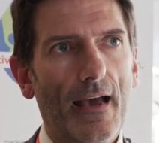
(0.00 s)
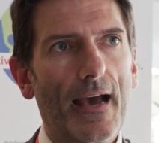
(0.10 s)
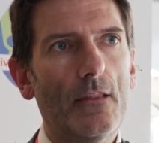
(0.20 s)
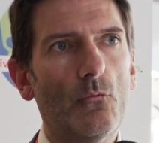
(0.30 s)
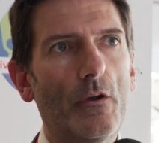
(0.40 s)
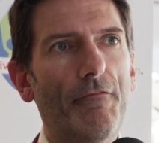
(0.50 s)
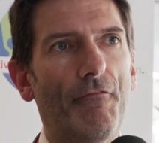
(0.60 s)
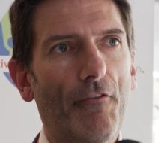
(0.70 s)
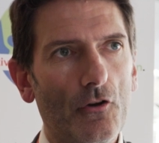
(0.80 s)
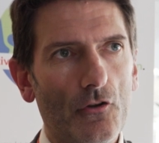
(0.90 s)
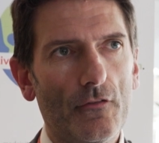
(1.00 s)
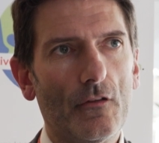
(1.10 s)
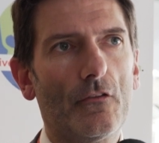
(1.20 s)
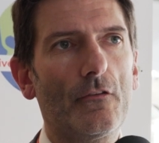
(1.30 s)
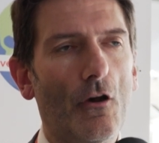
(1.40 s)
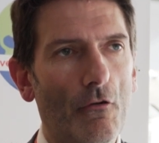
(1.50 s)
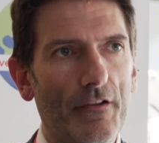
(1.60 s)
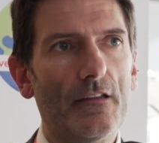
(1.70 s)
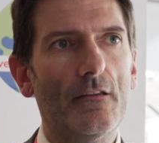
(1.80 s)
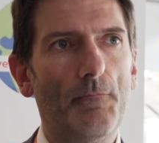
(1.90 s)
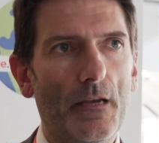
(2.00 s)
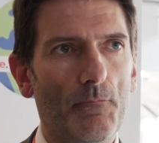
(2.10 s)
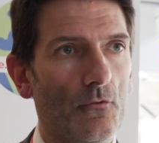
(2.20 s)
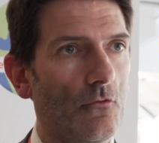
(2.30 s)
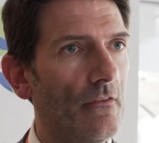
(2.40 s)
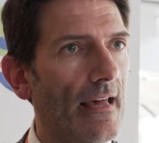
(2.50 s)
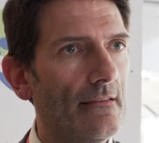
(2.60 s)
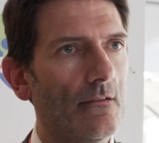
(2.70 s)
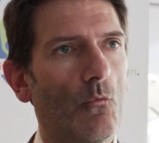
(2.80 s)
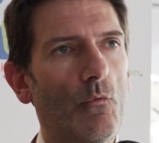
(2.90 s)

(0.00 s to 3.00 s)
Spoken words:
and we focus on solving these pain points so that